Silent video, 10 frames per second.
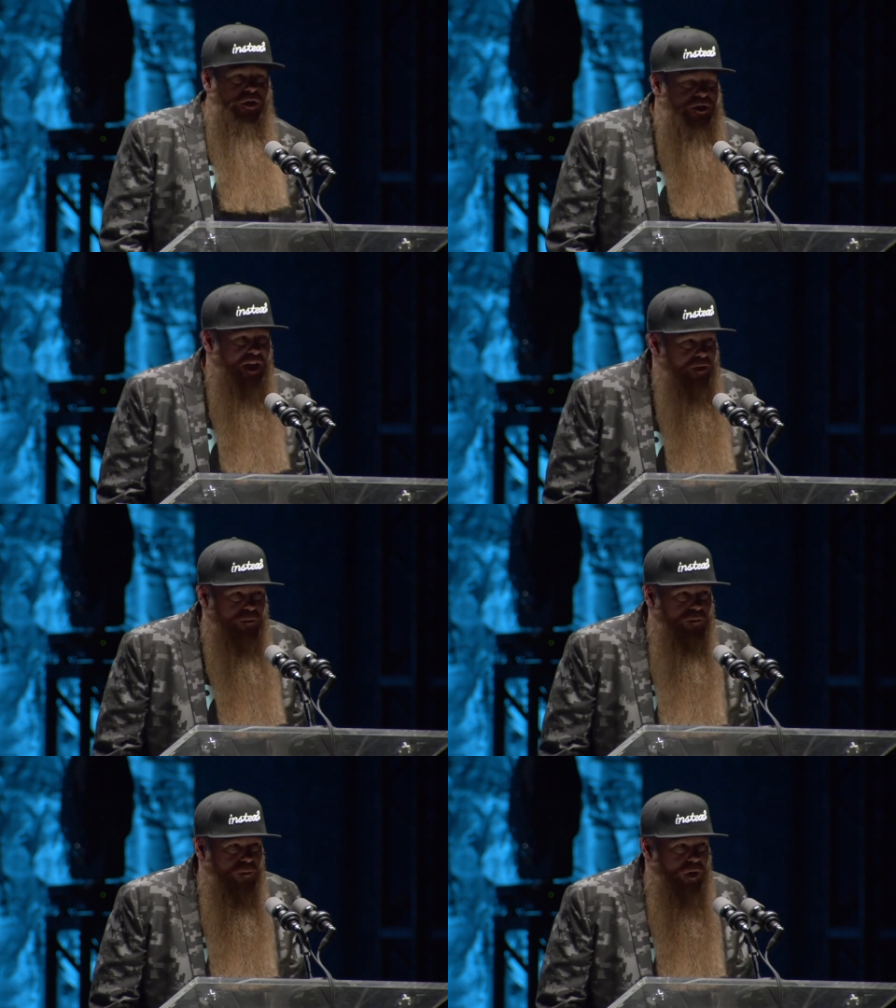
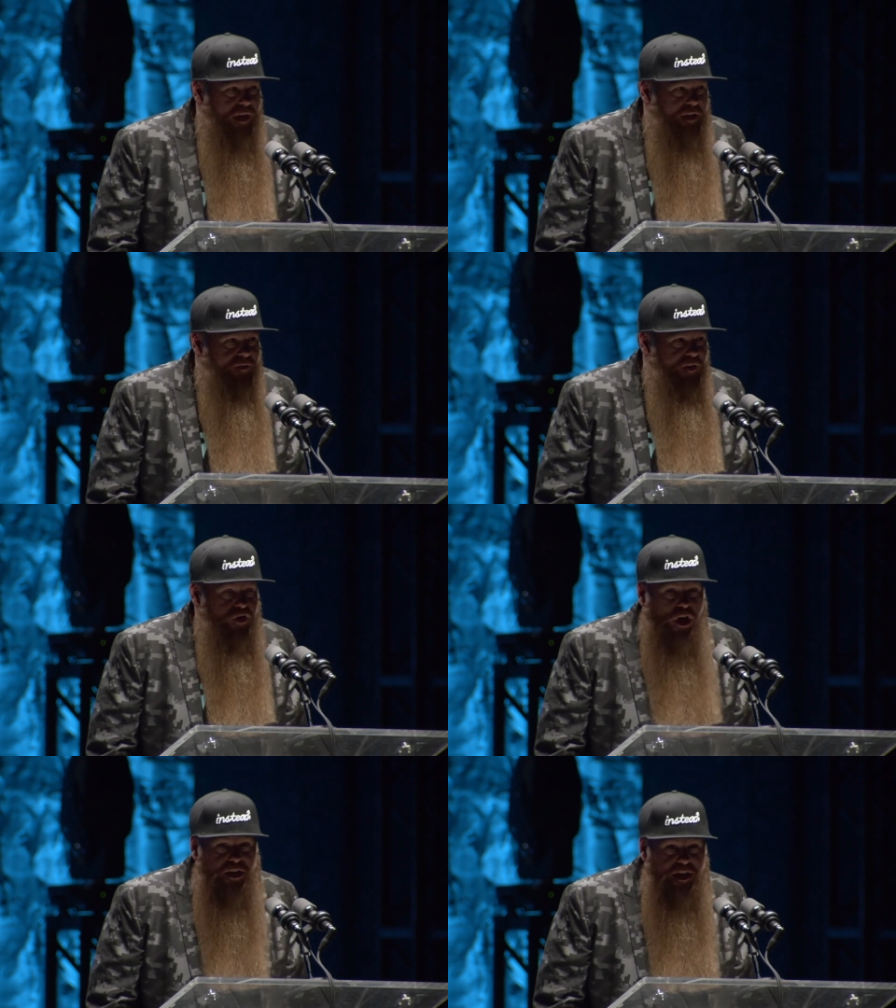son was a
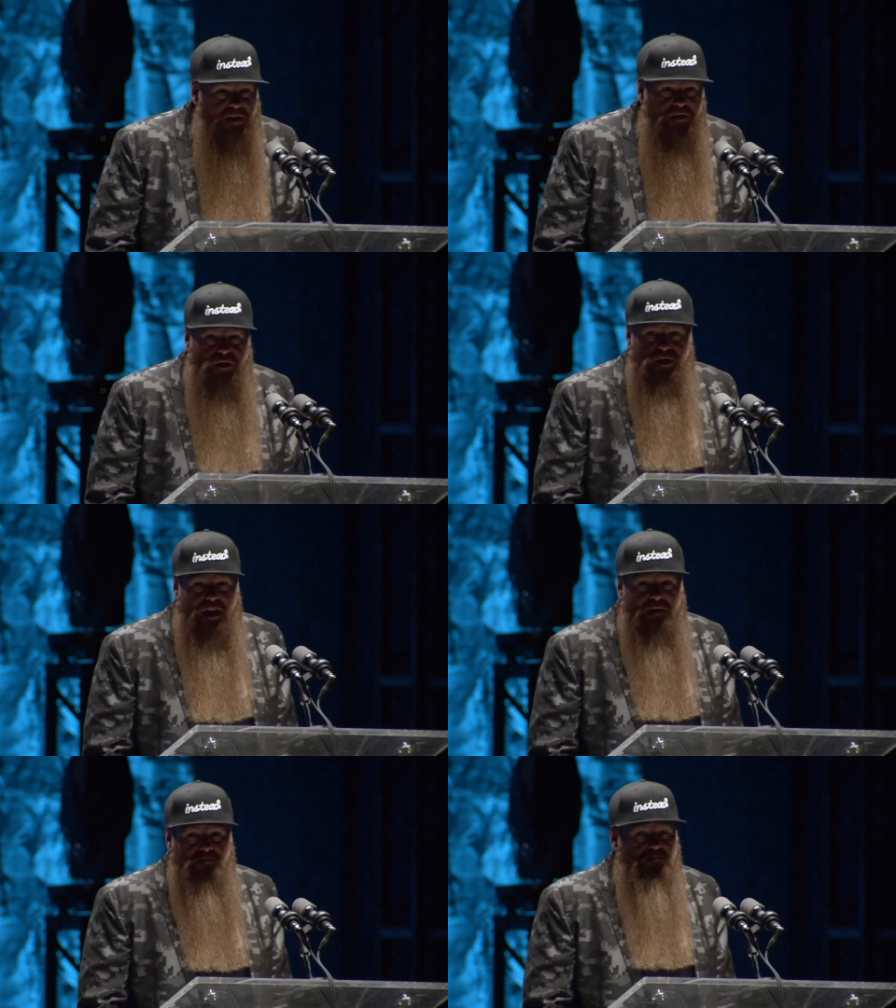junkie, your
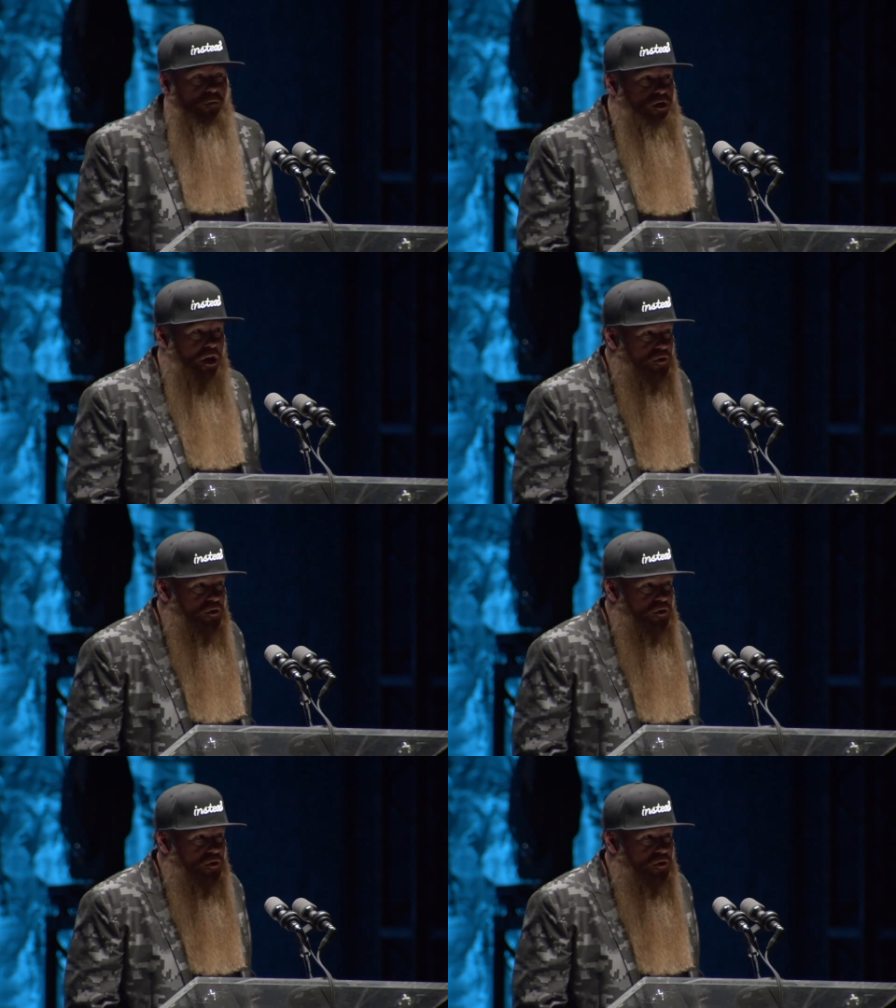son was on